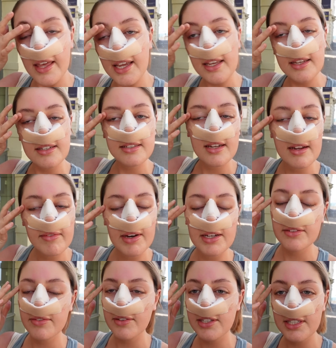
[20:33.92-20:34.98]
Thank you so much
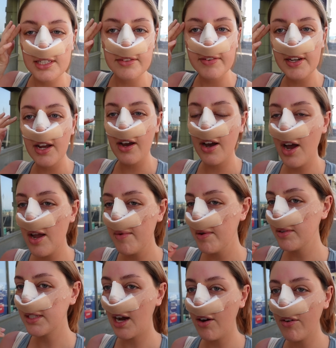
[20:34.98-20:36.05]
for watching this video. I hope it
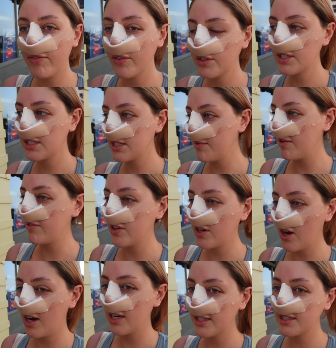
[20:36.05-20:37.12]
was helpful to some of you
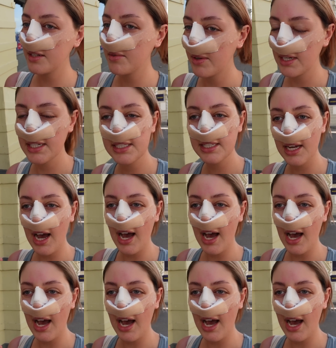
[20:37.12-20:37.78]
guys who wanted to